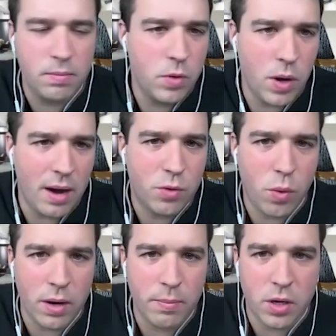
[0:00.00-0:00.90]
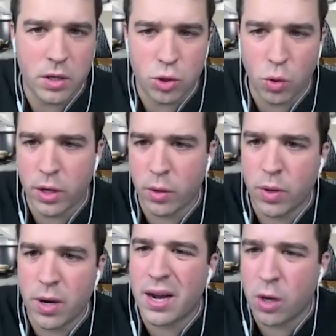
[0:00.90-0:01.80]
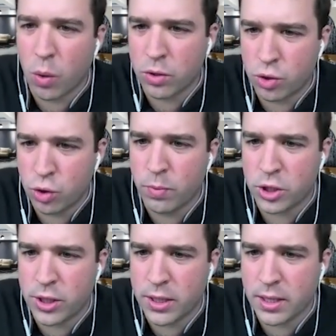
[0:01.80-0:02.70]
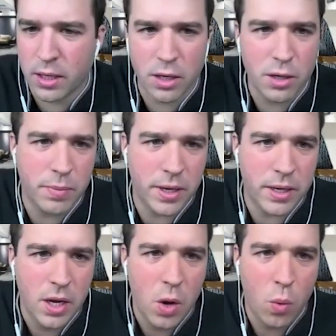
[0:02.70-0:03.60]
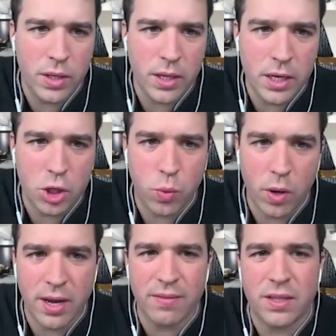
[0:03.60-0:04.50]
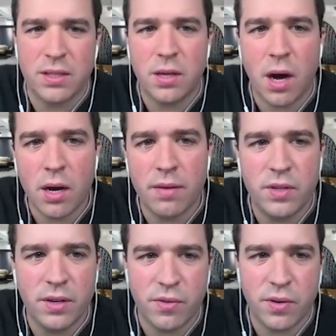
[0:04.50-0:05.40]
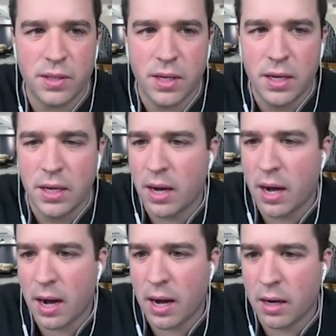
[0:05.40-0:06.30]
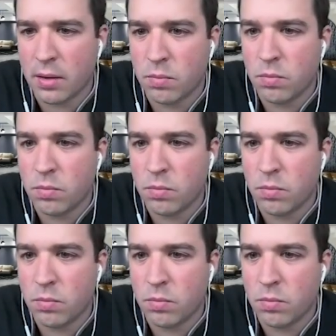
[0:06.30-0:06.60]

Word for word: You have quite a bit of control here. We're not going to go into too much detail here, but within each one, you have a ton of different uh,